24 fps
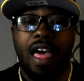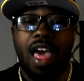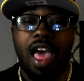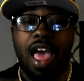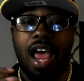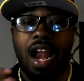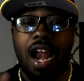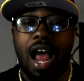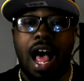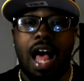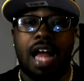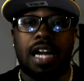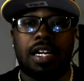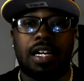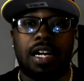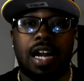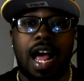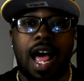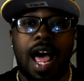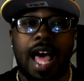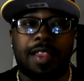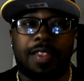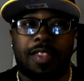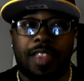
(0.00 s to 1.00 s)
And
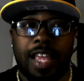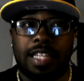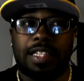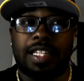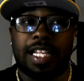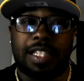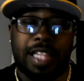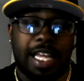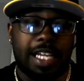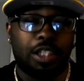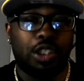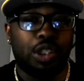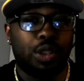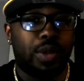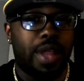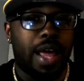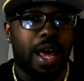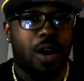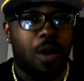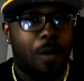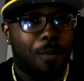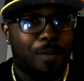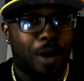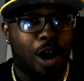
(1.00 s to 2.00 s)
I think that they do
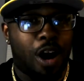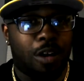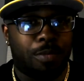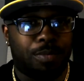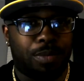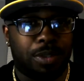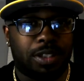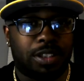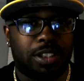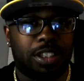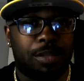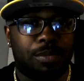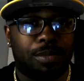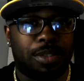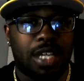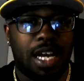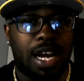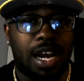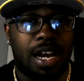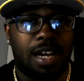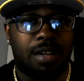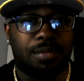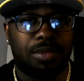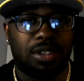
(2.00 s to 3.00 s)
that on purpose
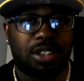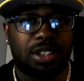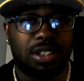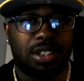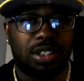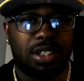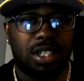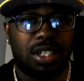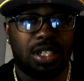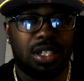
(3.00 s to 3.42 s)
sometimes.